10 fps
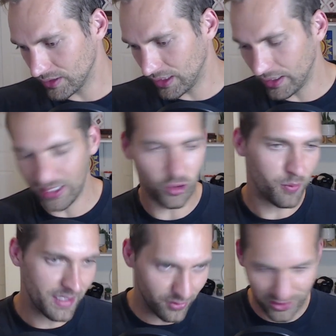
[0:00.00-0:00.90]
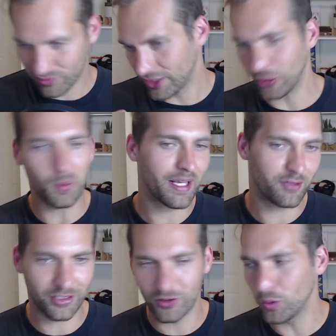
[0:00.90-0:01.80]
Adobe Illustrator,
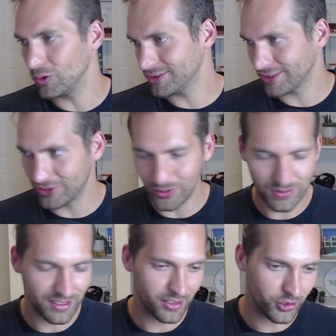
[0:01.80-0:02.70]
whatever tools they're using,